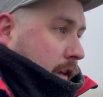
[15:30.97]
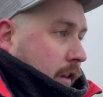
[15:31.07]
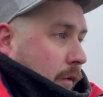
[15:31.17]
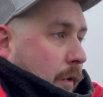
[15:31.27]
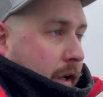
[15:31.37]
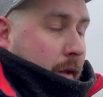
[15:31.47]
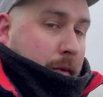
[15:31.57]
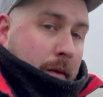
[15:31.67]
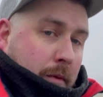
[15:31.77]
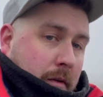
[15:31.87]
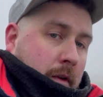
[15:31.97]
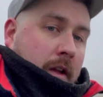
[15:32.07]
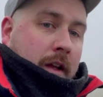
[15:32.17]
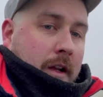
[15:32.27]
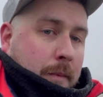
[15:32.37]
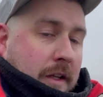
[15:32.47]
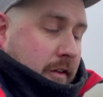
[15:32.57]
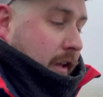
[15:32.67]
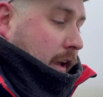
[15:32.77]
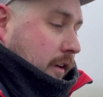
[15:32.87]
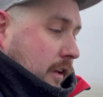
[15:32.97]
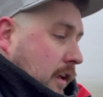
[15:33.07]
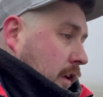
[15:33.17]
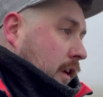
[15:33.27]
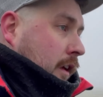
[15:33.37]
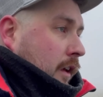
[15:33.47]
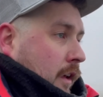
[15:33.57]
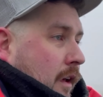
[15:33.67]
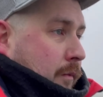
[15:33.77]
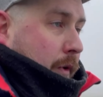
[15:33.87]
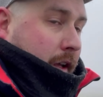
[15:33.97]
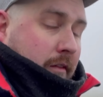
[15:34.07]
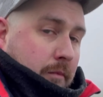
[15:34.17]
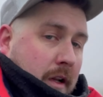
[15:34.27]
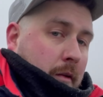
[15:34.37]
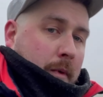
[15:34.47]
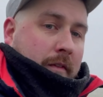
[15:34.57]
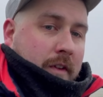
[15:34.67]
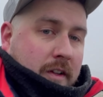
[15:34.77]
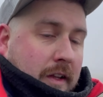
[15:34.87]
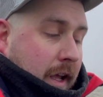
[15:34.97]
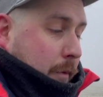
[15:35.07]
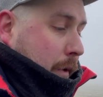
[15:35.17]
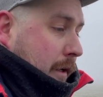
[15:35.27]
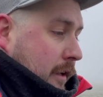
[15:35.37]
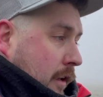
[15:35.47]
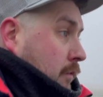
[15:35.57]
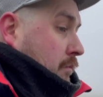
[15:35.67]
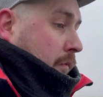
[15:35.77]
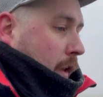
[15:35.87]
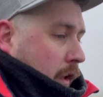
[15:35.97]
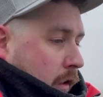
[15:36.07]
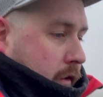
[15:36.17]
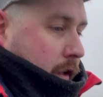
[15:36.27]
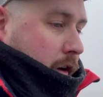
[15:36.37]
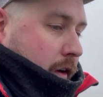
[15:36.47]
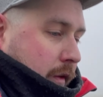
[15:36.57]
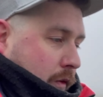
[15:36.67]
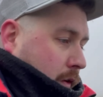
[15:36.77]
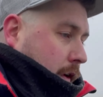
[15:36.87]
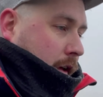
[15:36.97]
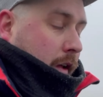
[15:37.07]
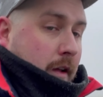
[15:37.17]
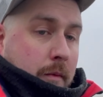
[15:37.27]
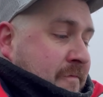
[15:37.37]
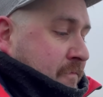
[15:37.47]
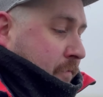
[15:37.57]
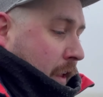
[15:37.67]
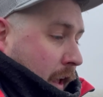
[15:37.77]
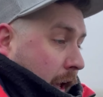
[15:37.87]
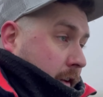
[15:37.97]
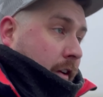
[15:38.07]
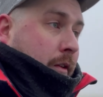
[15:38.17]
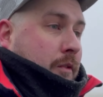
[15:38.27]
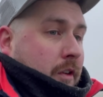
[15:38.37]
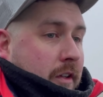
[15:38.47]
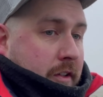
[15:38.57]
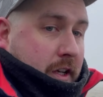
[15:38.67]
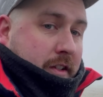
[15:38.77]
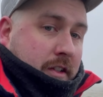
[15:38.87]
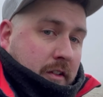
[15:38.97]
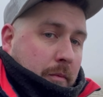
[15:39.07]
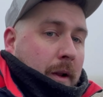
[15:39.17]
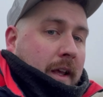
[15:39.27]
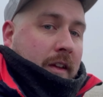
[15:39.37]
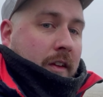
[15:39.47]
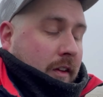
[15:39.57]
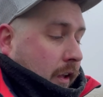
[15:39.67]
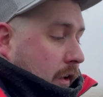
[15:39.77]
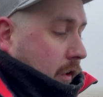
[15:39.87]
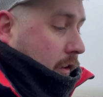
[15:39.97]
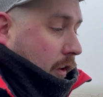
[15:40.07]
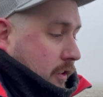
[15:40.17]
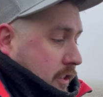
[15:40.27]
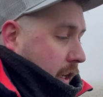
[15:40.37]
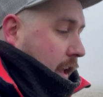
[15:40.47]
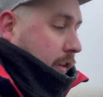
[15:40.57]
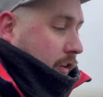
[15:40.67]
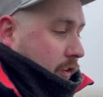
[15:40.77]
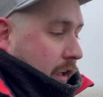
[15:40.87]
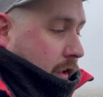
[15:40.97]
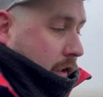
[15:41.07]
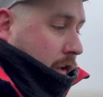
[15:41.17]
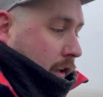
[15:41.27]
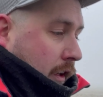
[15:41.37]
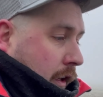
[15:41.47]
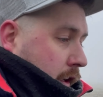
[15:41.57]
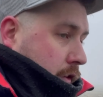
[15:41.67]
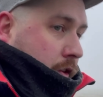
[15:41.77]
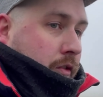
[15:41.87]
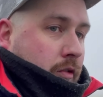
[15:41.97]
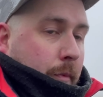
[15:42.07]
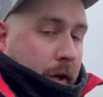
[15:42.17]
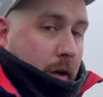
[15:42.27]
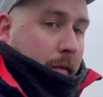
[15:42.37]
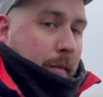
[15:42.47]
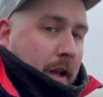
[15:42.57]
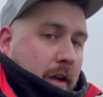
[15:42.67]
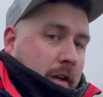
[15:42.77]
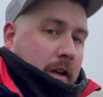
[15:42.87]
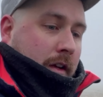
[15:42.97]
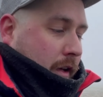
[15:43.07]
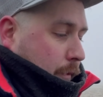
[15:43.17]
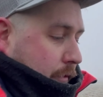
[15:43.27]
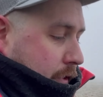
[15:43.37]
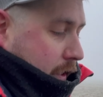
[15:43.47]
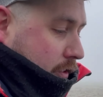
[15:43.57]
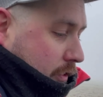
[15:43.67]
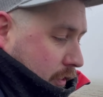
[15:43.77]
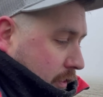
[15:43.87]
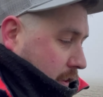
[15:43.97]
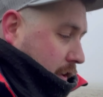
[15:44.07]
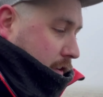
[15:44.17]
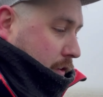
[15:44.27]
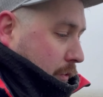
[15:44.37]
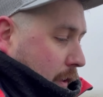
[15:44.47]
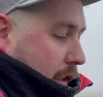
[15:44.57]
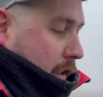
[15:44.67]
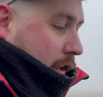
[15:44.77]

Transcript: that might keep people a little bit entertained, might give them a little bit of an escape, then I'll keep doing it. And if anyone's got any suggestions of places that I should check out next year, do drop me a comment below. I'd be really interested to